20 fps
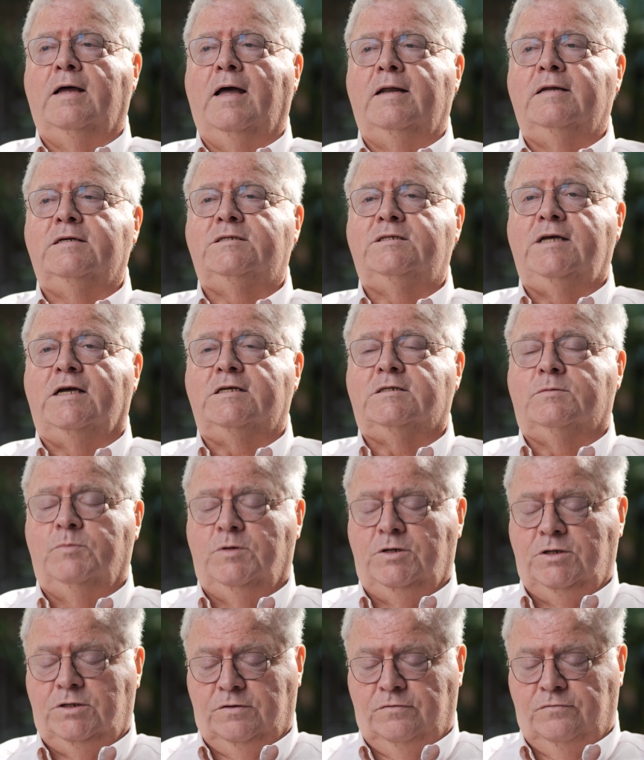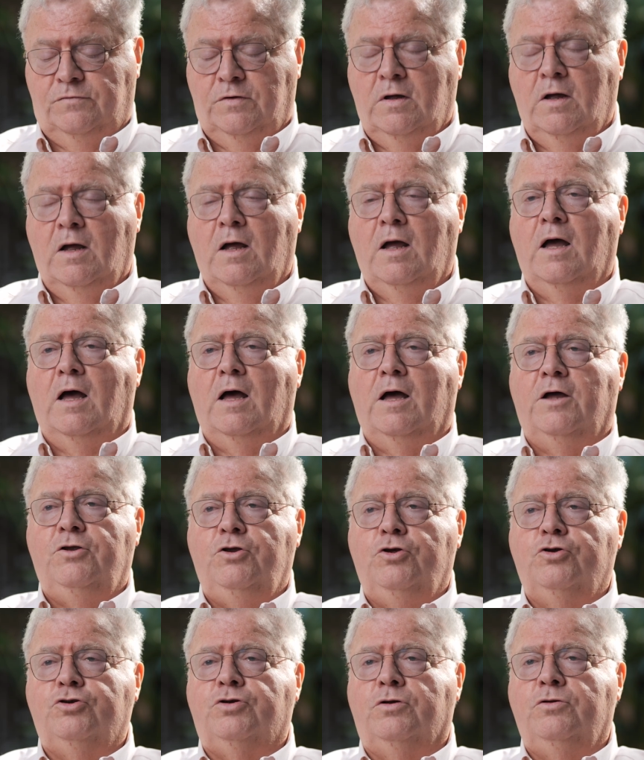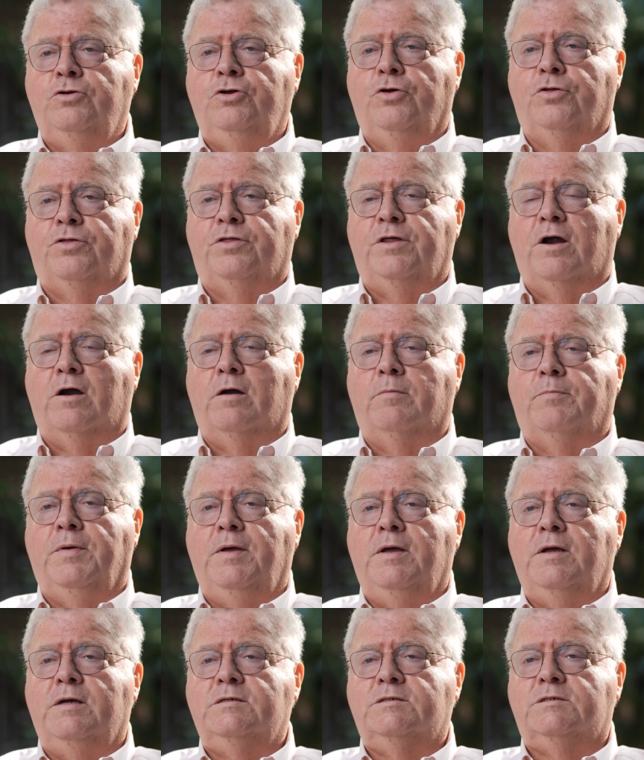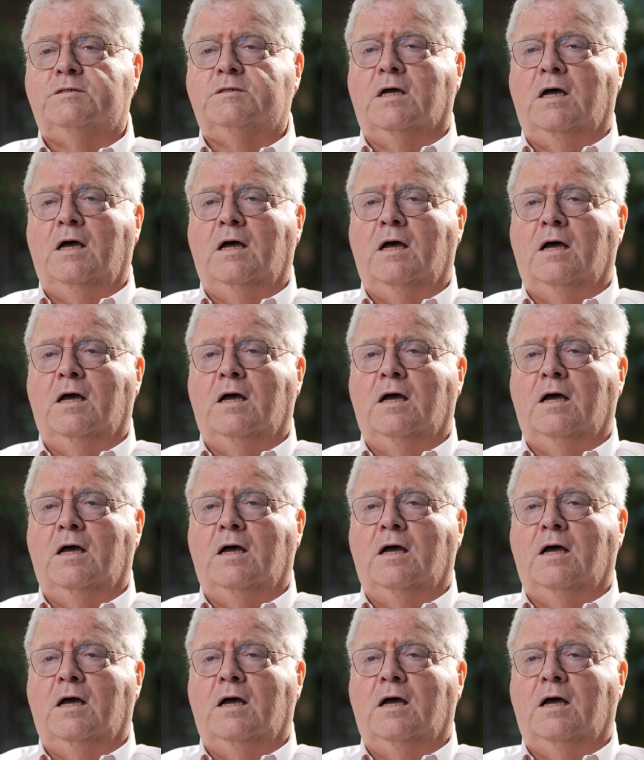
assessment of new therapies,